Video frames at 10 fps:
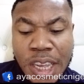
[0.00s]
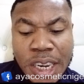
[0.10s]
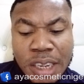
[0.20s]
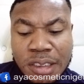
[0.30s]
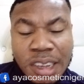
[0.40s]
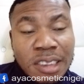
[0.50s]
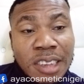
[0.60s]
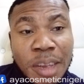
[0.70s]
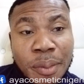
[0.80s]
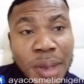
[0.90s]
any
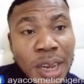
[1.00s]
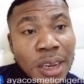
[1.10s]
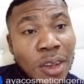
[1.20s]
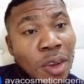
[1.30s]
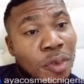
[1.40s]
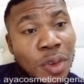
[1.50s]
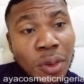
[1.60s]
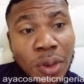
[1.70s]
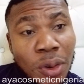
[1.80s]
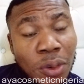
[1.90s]
30 ml of
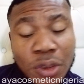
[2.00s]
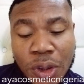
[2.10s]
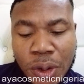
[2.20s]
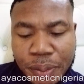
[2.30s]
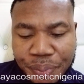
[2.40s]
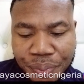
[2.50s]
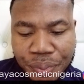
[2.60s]
your lotion.